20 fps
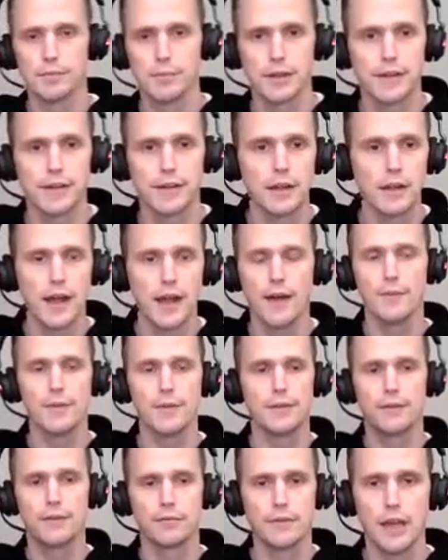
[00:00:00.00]
but they
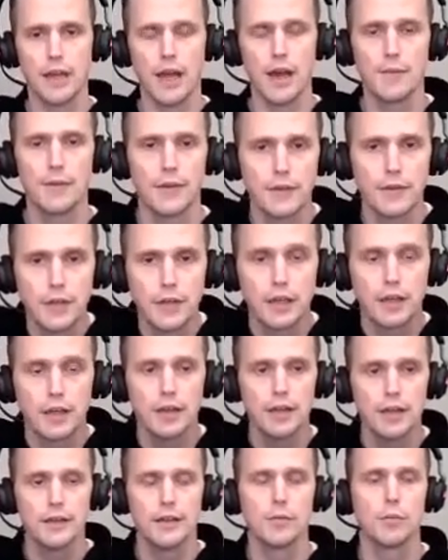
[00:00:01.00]
haven't
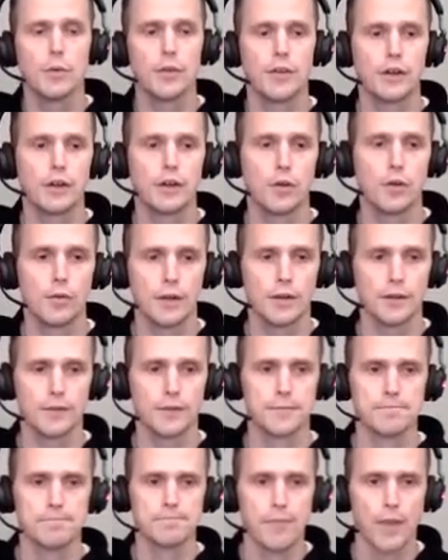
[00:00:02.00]
articulated what the goal
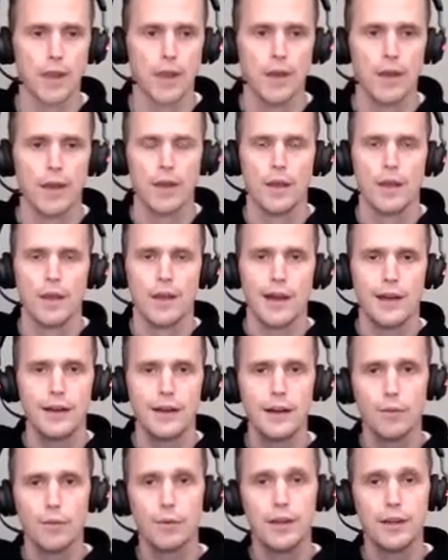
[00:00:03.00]
is. And
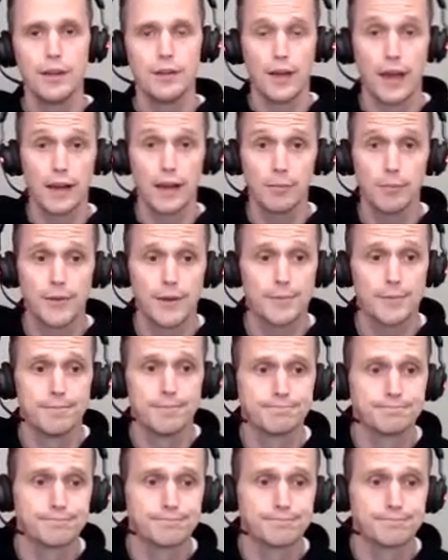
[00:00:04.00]
here we need to help them.